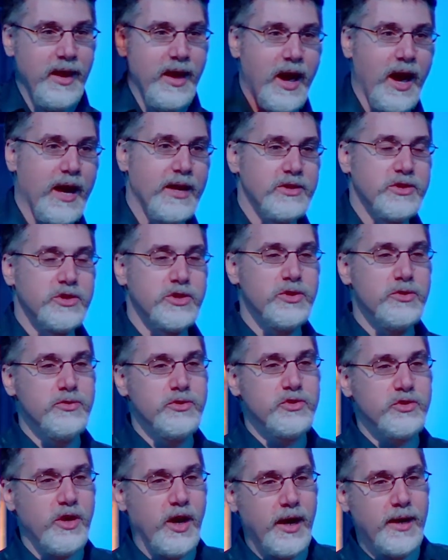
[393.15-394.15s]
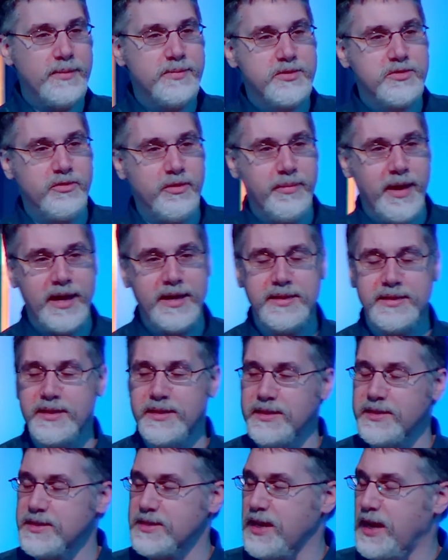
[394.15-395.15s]
and 2 tribes remained in the
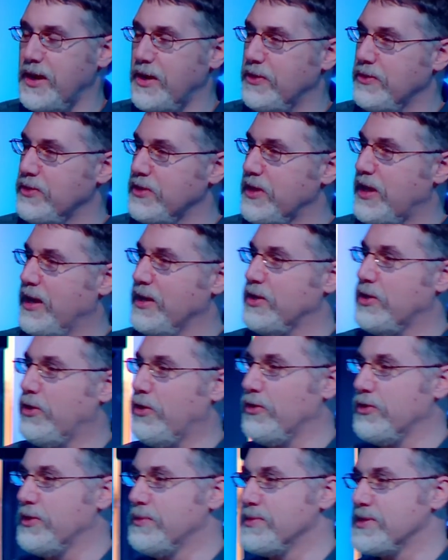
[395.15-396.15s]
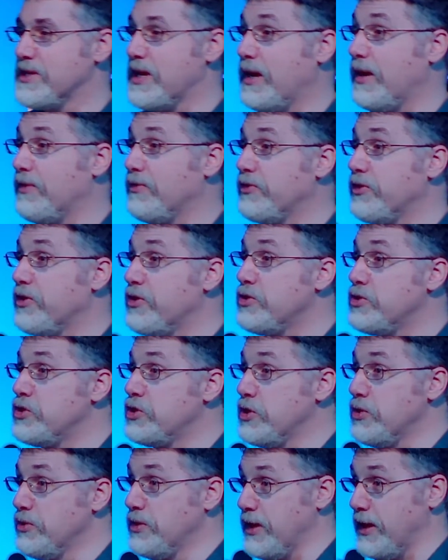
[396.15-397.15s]
south and called themselves
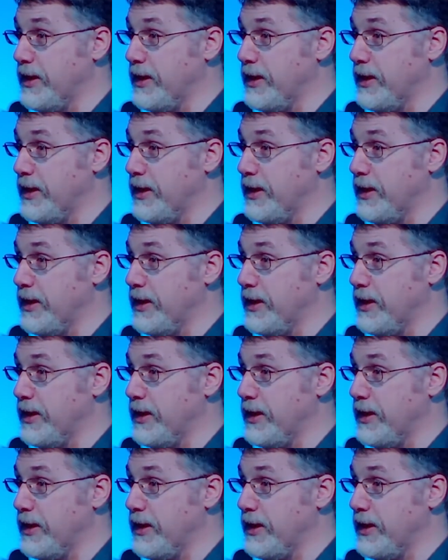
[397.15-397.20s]
Judah.